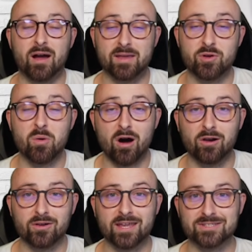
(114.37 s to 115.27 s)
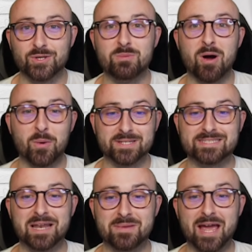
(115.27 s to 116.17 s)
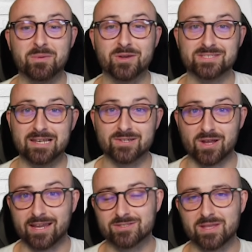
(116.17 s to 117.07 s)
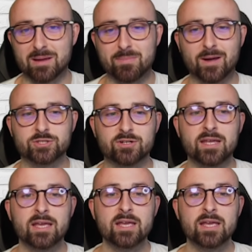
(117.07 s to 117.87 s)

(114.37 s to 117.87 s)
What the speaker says: if you are looking to, you might want to sell him now because he looks like he's on that boundary.